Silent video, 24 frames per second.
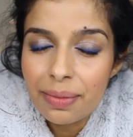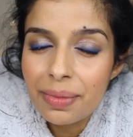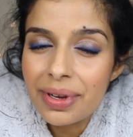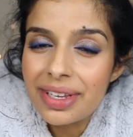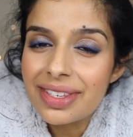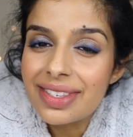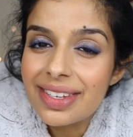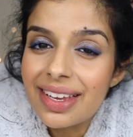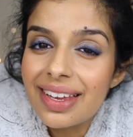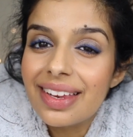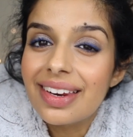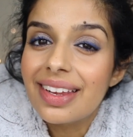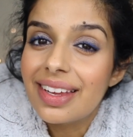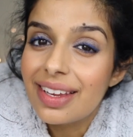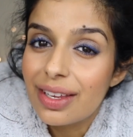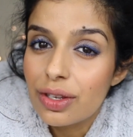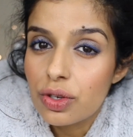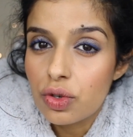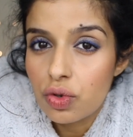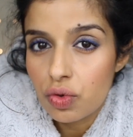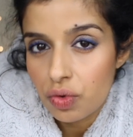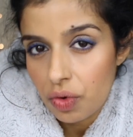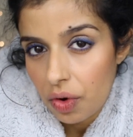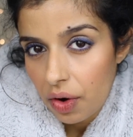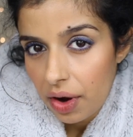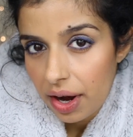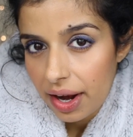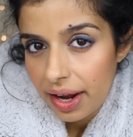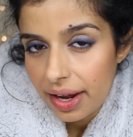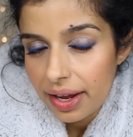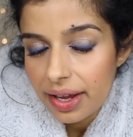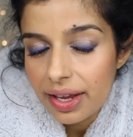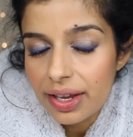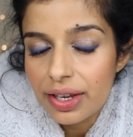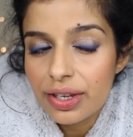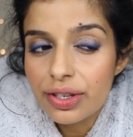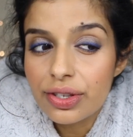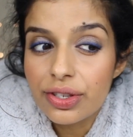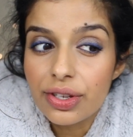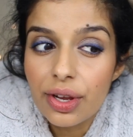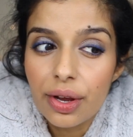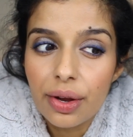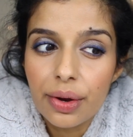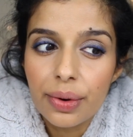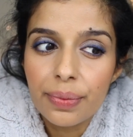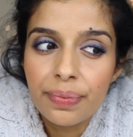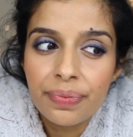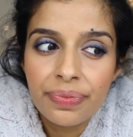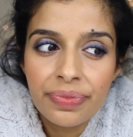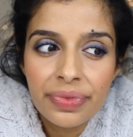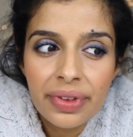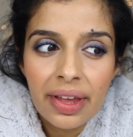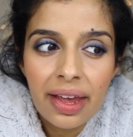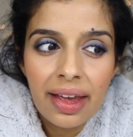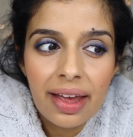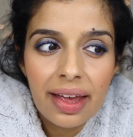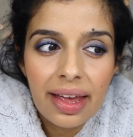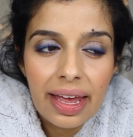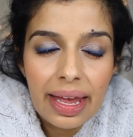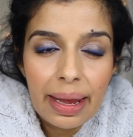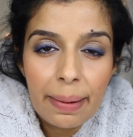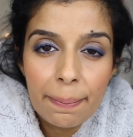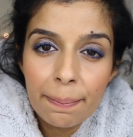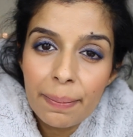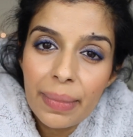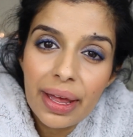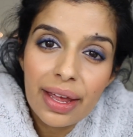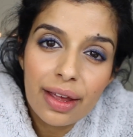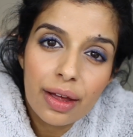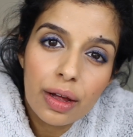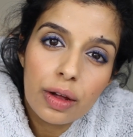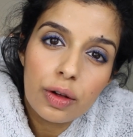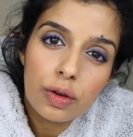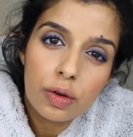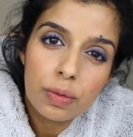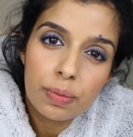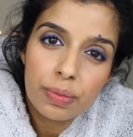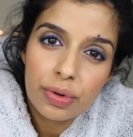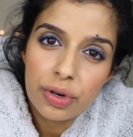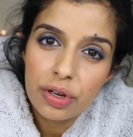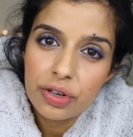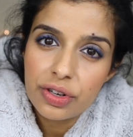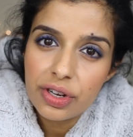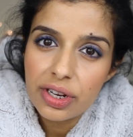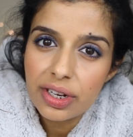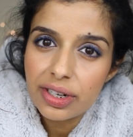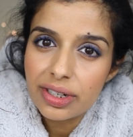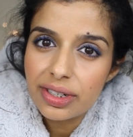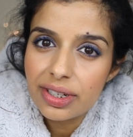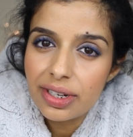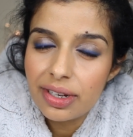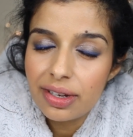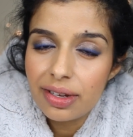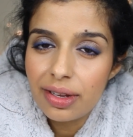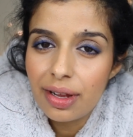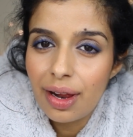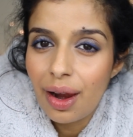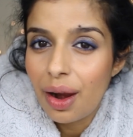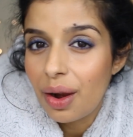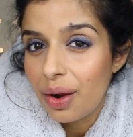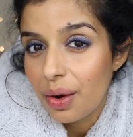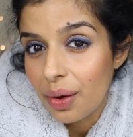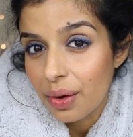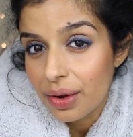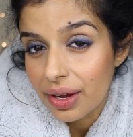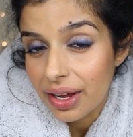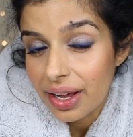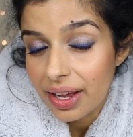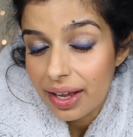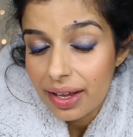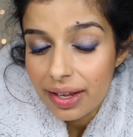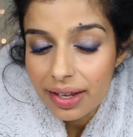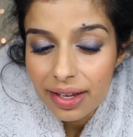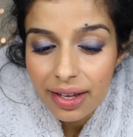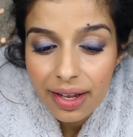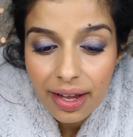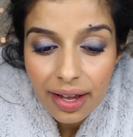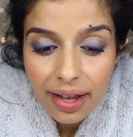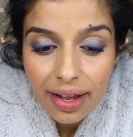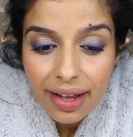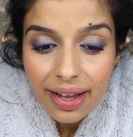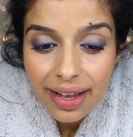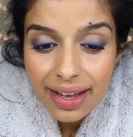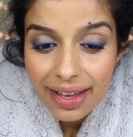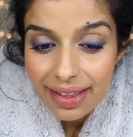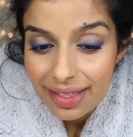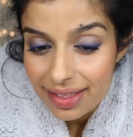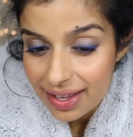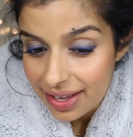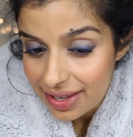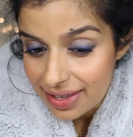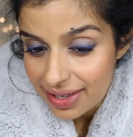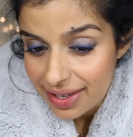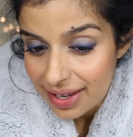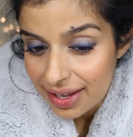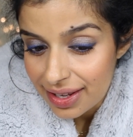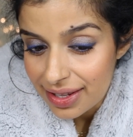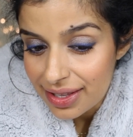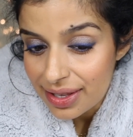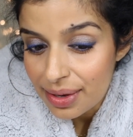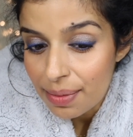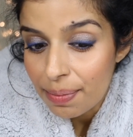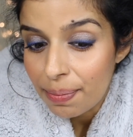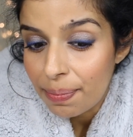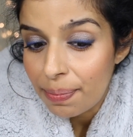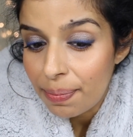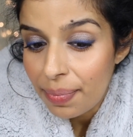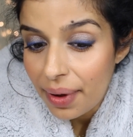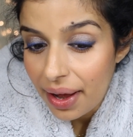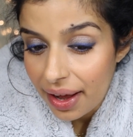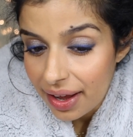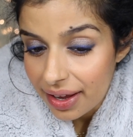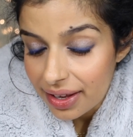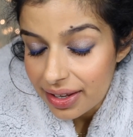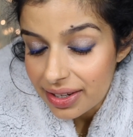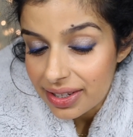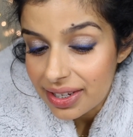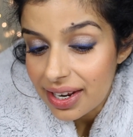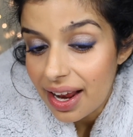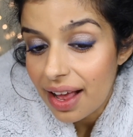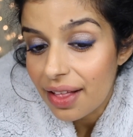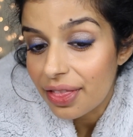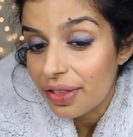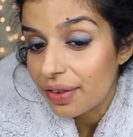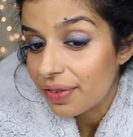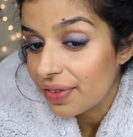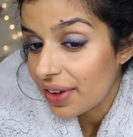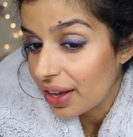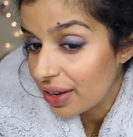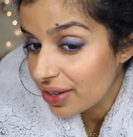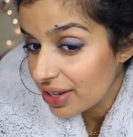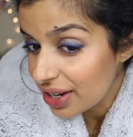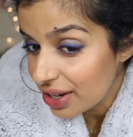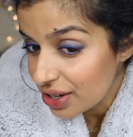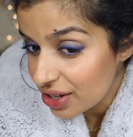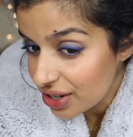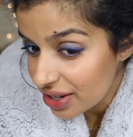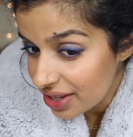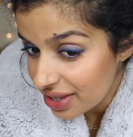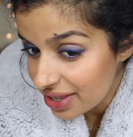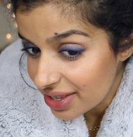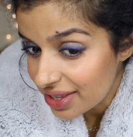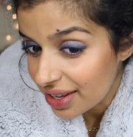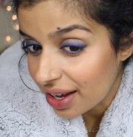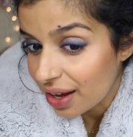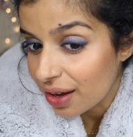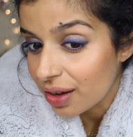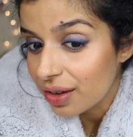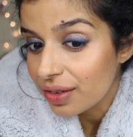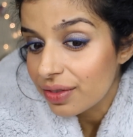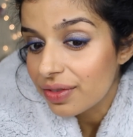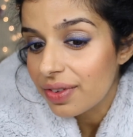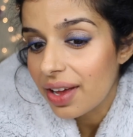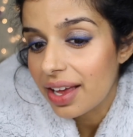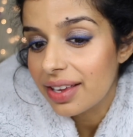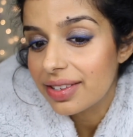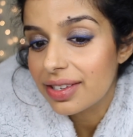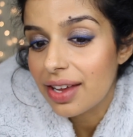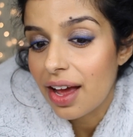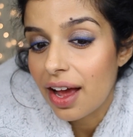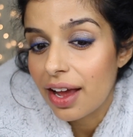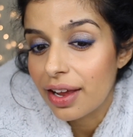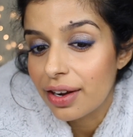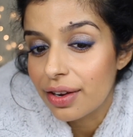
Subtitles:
My skin is dry, so it may hold product longer in that sense, but the foundation itself has